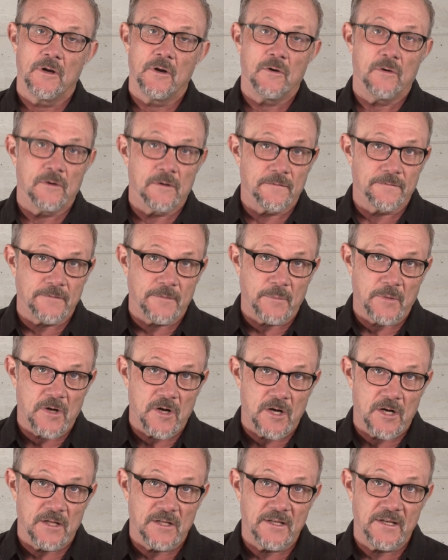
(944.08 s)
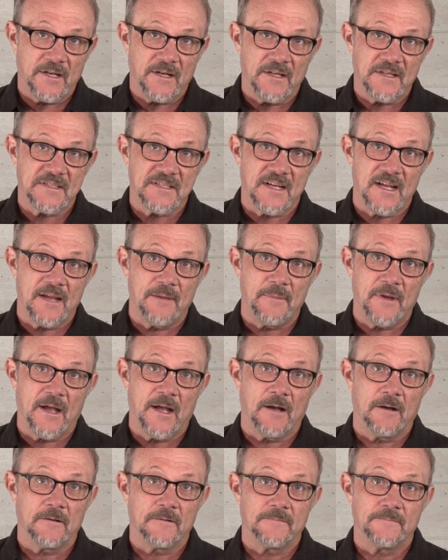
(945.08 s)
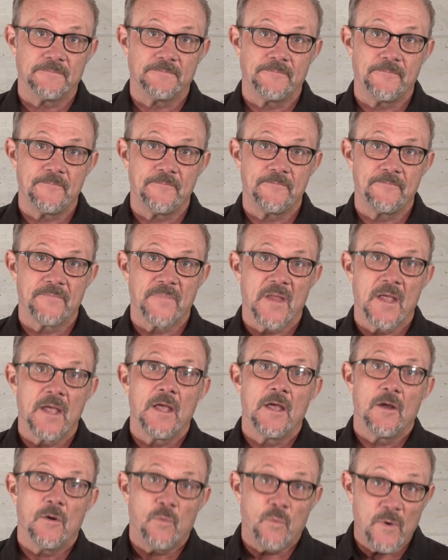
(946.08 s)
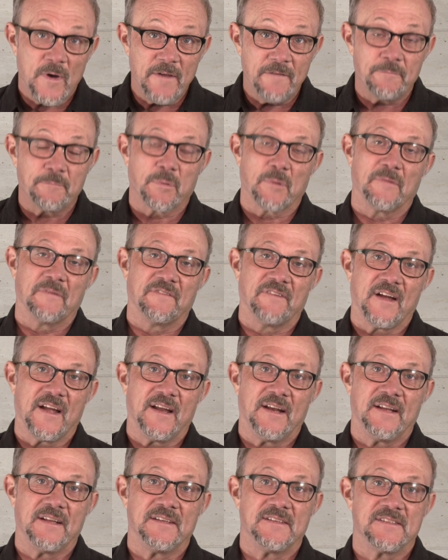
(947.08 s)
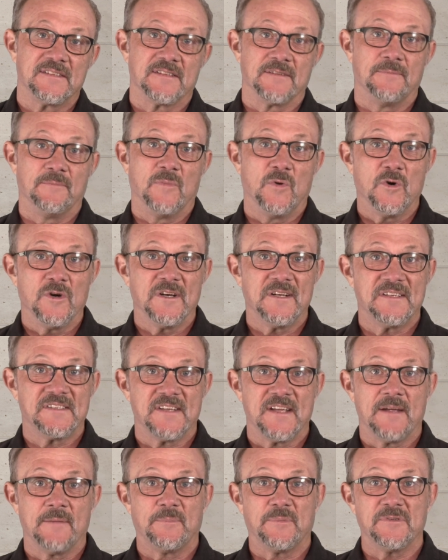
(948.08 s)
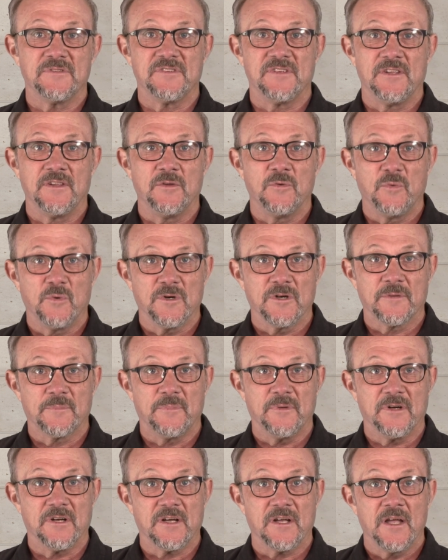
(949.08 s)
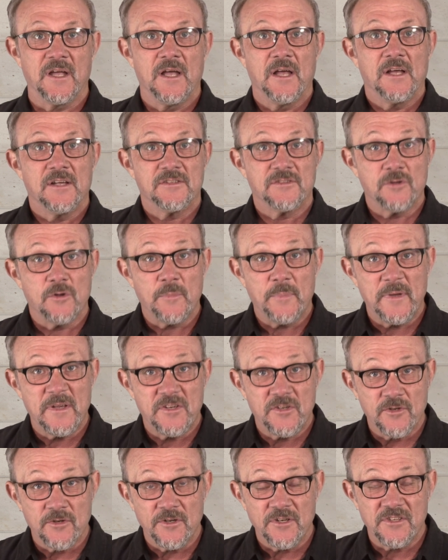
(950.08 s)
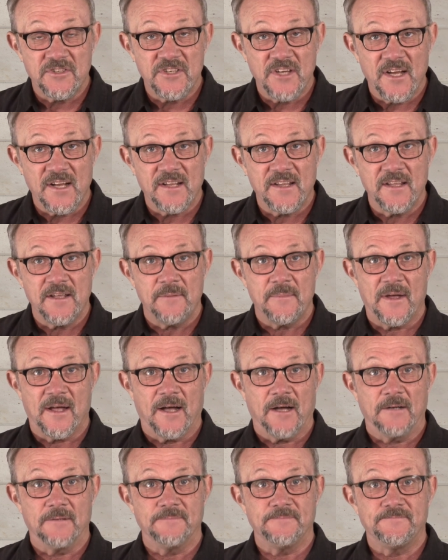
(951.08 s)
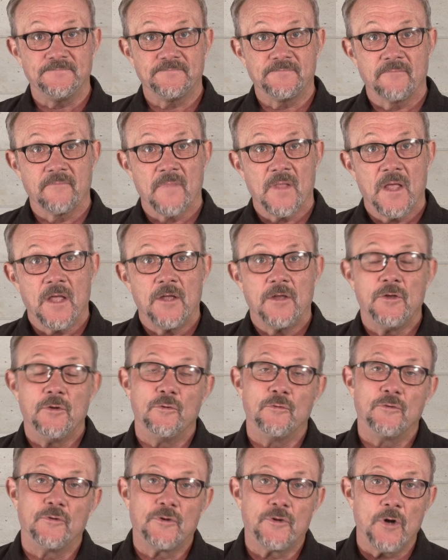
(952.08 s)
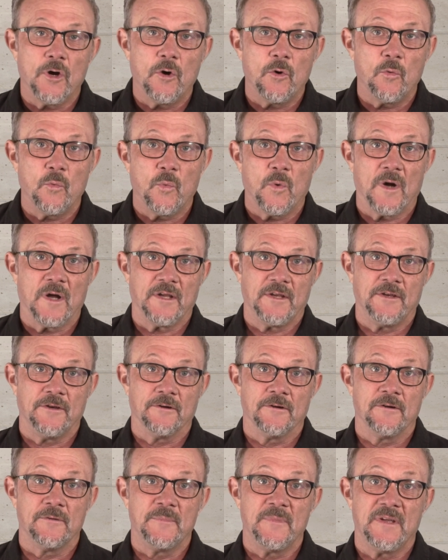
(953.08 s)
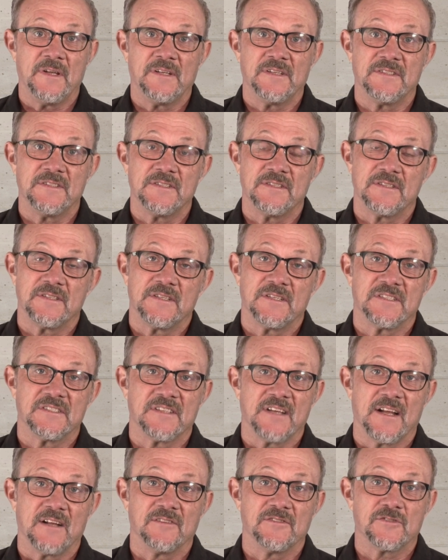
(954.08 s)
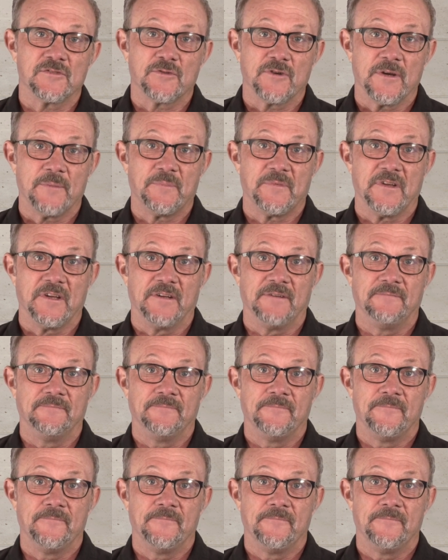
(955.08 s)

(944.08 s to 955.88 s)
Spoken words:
or calling a timeout. We've provided some more examples in the workbook, so be sure to check them out. You don't want your amends to sound scripted,